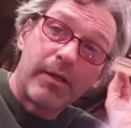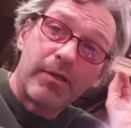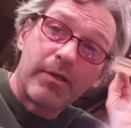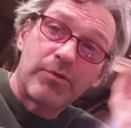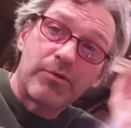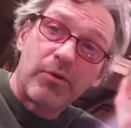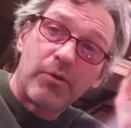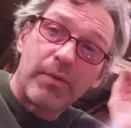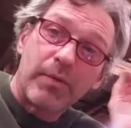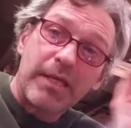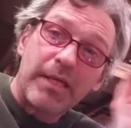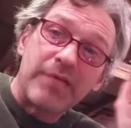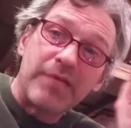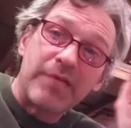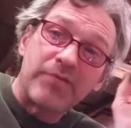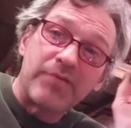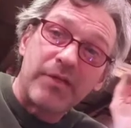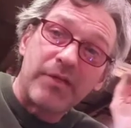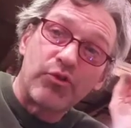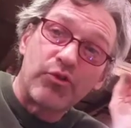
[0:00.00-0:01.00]
so
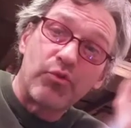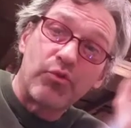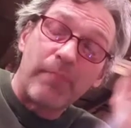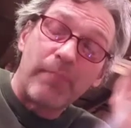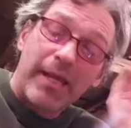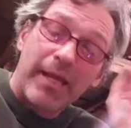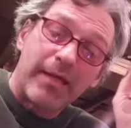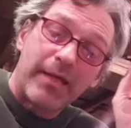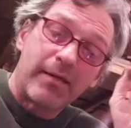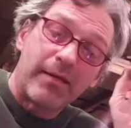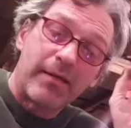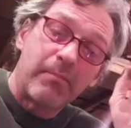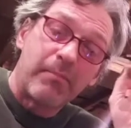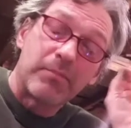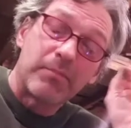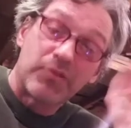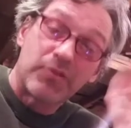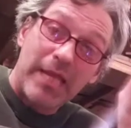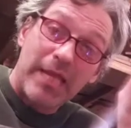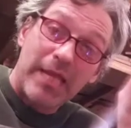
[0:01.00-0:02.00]
easy to make
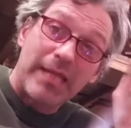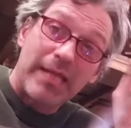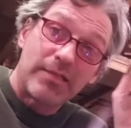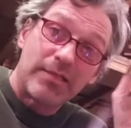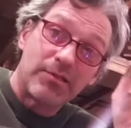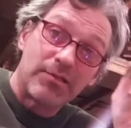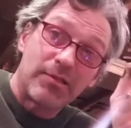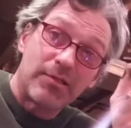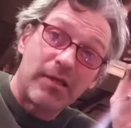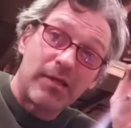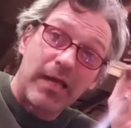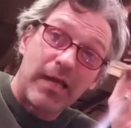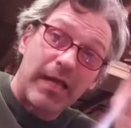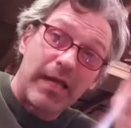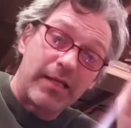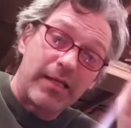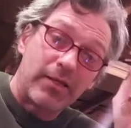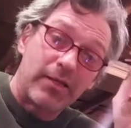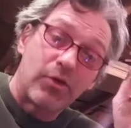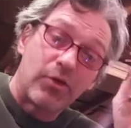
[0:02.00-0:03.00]
mistakes
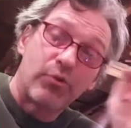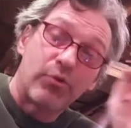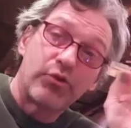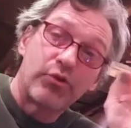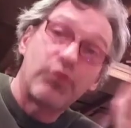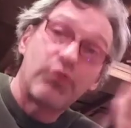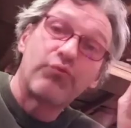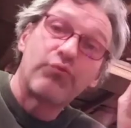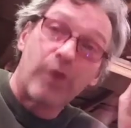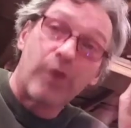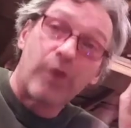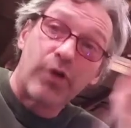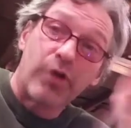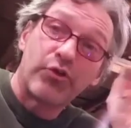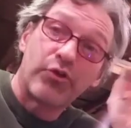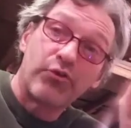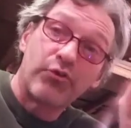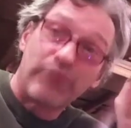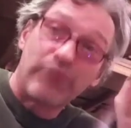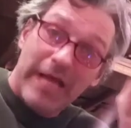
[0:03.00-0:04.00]
and go too far
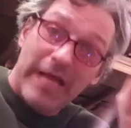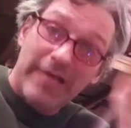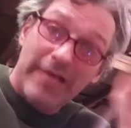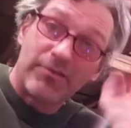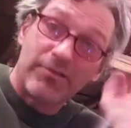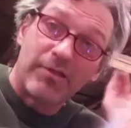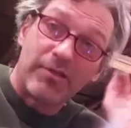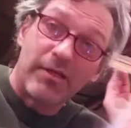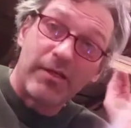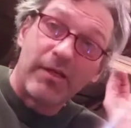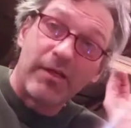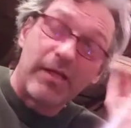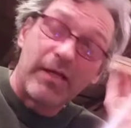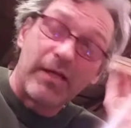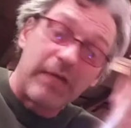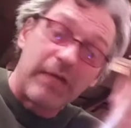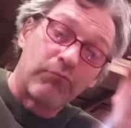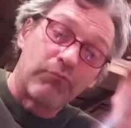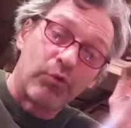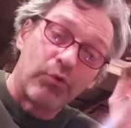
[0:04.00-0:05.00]
too fast
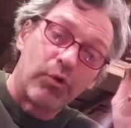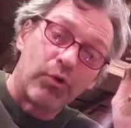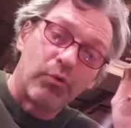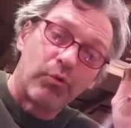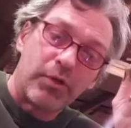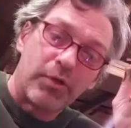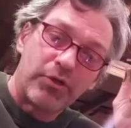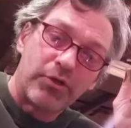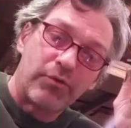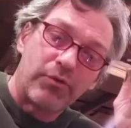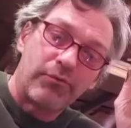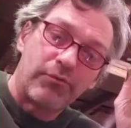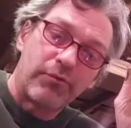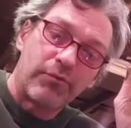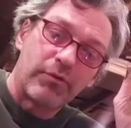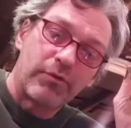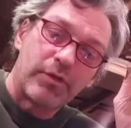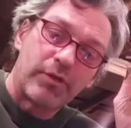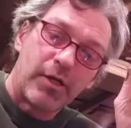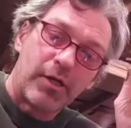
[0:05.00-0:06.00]
and ruin what
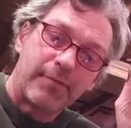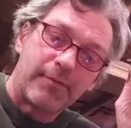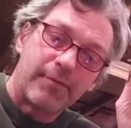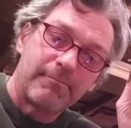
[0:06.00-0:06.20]
you've done.